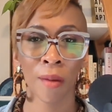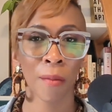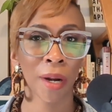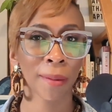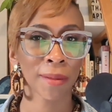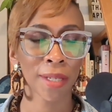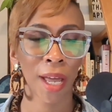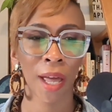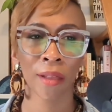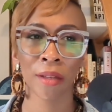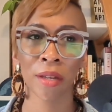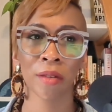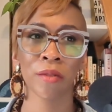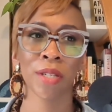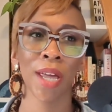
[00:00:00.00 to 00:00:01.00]
but I'm
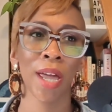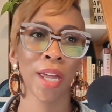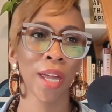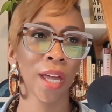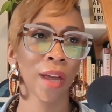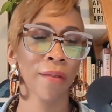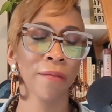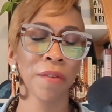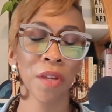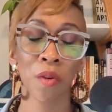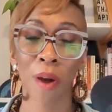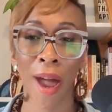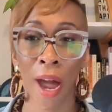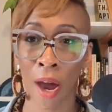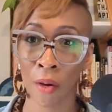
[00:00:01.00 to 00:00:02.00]
telling you, taking a
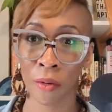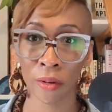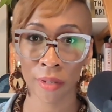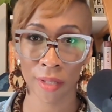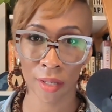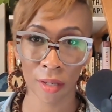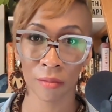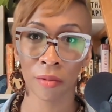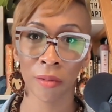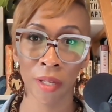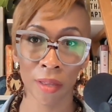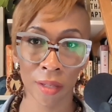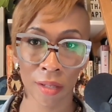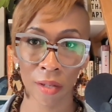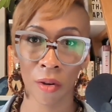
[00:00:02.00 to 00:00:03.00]
few hours to
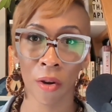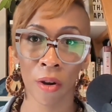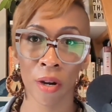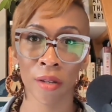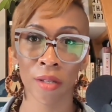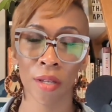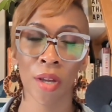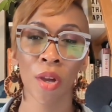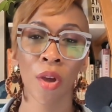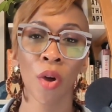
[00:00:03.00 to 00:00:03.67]
complete this course